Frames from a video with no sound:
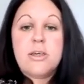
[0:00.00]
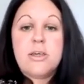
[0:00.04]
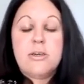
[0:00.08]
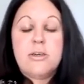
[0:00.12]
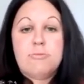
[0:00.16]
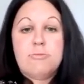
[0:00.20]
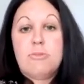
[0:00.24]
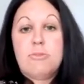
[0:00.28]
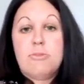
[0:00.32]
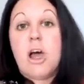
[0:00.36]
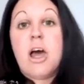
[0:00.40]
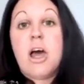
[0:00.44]

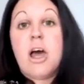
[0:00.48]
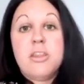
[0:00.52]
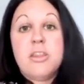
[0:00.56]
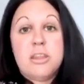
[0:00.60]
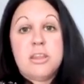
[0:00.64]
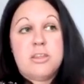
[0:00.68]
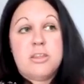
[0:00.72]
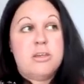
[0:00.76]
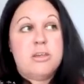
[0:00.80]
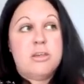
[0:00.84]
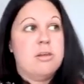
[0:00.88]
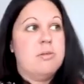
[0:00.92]
rather
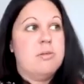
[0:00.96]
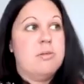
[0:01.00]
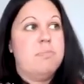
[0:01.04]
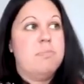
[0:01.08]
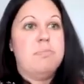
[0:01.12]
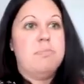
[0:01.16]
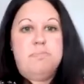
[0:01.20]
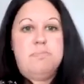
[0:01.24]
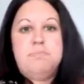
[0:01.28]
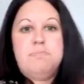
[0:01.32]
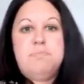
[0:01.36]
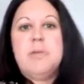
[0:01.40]
than
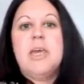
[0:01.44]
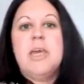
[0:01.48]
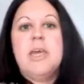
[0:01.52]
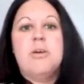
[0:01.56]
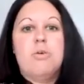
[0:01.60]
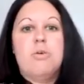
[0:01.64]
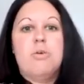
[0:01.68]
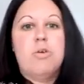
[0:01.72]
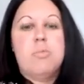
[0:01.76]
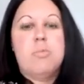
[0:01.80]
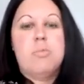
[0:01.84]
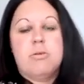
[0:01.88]
big
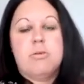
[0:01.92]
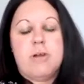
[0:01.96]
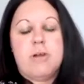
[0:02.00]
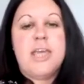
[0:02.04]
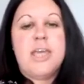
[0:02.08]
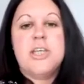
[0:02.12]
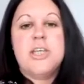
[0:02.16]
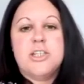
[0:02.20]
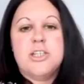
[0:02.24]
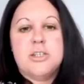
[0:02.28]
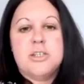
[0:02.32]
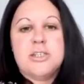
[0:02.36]

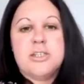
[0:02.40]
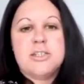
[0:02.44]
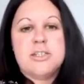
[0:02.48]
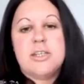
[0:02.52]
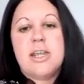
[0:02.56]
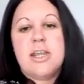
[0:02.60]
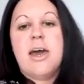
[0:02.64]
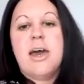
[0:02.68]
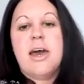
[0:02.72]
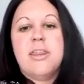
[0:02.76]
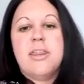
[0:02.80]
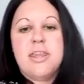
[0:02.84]
corporations, and
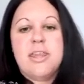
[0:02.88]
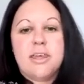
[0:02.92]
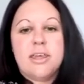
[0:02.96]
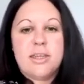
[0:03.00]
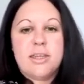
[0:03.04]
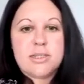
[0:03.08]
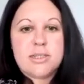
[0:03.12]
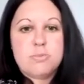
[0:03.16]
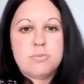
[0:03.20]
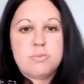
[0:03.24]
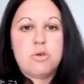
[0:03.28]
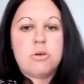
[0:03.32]
that I think
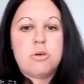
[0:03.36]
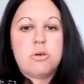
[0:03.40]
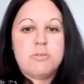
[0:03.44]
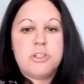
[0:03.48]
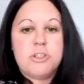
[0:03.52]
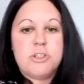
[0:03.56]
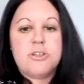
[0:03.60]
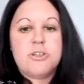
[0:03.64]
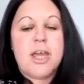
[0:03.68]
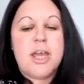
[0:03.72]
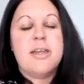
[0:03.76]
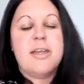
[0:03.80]
there's more of a
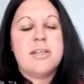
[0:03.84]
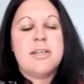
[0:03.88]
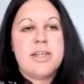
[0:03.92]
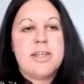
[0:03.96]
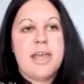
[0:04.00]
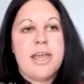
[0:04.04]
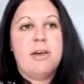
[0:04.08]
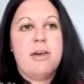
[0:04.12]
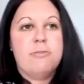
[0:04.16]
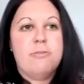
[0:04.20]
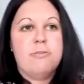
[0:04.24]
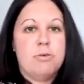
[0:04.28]
trend
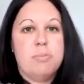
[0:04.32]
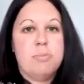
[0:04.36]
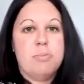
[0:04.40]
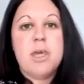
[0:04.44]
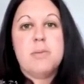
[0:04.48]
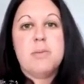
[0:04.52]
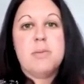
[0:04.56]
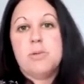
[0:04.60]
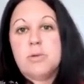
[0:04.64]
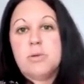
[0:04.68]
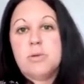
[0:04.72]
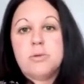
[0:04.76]
now for
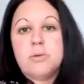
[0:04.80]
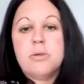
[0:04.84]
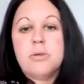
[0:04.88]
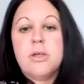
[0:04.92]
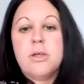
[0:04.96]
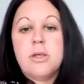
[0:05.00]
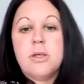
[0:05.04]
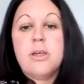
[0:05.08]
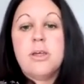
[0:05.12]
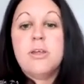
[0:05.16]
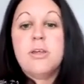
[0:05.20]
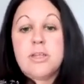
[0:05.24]
people
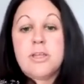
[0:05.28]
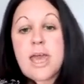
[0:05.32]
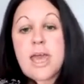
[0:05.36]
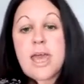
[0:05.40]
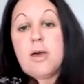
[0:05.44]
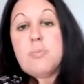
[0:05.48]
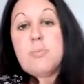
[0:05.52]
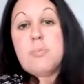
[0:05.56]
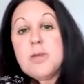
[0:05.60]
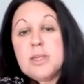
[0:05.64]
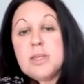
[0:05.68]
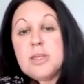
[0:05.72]

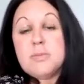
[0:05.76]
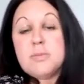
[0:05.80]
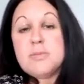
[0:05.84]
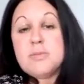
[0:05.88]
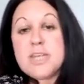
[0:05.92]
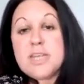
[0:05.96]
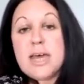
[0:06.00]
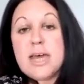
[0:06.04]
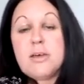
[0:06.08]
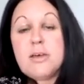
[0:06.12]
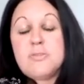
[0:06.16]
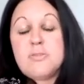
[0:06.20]
helping
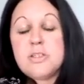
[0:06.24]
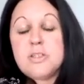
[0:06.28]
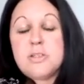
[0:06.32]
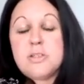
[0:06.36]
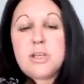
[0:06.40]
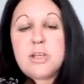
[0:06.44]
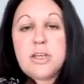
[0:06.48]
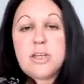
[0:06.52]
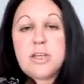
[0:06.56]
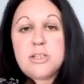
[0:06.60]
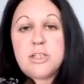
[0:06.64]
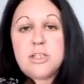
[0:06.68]
themselves
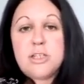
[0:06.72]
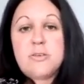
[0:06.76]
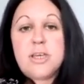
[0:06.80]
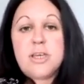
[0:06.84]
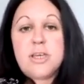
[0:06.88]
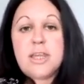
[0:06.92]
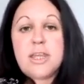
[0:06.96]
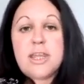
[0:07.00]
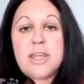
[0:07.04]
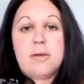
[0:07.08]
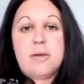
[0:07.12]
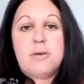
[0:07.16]
and doing
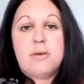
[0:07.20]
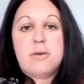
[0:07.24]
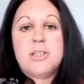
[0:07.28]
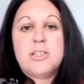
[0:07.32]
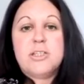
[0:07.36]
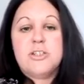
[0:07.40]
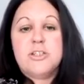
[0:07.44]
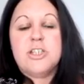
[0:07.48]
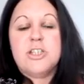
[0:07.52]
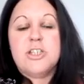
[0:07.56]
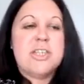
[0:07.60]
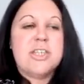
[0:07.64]
it that way.
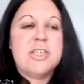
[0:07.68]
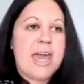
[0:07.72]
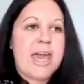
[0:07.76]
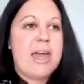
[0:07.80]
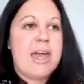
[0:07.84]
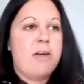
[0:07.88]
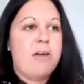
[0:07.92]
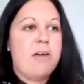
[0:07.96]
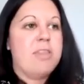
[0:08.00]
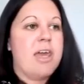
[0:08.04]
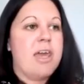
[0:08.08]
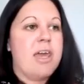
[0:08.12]
So just get
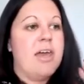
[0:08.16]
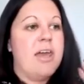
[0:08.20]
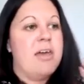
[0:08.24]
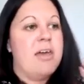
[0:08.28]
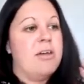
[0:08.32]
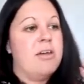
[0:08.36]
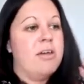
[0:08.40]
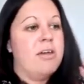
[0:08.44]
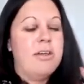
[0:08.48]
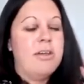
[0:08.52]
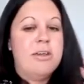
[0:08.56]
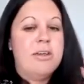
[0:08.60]
out there
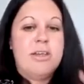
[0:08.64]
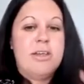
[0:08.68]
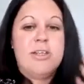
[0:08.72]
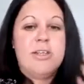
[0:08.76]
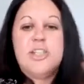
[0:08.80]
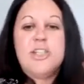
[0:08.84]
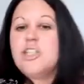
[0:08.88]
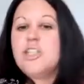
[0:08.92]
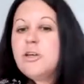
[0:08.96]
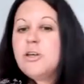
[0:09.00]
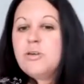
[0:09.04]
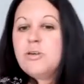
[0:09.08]
and
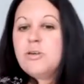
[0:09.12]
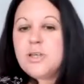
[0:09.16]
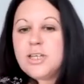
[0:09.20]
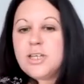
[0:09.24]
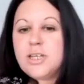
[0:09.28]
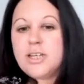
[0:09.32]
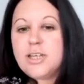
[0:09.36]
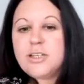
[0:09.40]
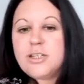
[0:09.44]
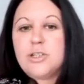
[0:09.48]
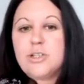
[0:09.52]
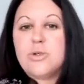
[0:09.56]
show it
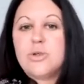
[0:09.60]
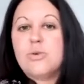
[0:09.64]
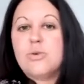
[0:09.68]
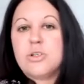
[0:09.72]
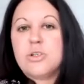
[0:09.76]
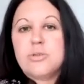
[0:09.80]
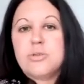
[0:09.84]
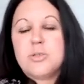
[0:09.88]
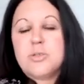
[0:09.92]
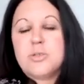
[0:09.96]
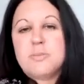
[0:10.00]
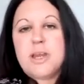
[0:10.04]
and talk
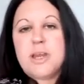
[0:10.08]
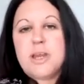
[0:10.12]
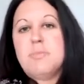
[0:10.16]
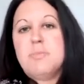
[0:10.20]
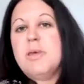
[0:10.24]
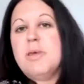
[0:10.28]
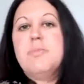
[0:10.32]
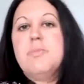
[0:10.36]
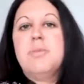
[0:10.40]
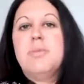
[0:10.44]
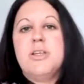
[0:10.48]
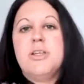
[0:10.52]
to as many
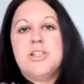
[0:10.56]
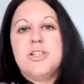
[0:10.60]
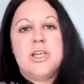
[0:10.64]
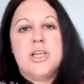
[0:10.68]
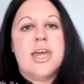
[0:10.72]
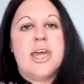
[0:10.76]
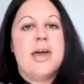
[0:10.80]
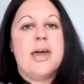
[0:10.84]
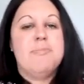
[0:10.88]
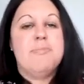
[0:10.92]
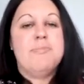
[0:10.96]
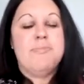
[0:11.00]
people as you
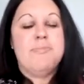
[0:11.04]
can.